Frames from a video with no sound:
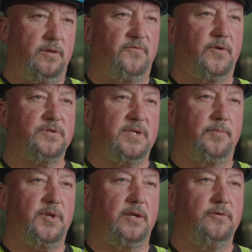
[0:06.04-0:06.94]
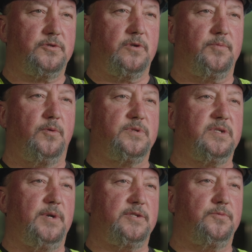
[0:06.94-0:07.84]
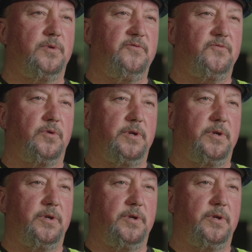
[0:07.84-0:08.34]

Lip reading: The first time that I used Gripple was about 24